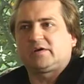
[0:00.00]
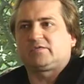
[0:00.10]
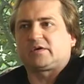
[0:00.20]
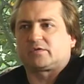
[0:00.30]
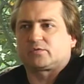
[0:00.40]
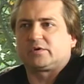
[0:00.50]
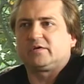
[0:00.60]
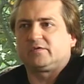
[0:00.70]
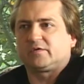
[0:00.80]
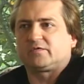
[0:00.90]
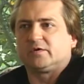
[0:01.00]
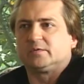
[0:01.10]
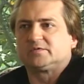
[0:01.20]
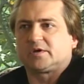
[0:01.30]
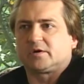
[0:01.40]
you have like 3 of your
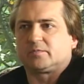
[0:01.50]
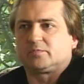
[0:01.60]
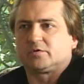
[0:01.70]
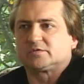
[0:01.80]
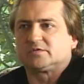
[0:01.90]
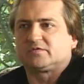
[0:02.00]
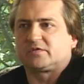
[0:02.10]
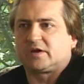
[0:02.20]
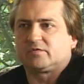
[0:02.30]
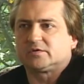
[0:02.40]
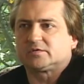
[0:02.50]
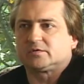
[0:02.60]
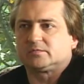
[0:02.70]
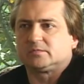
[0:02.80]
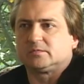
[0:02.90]
films that are your personal favorites? Or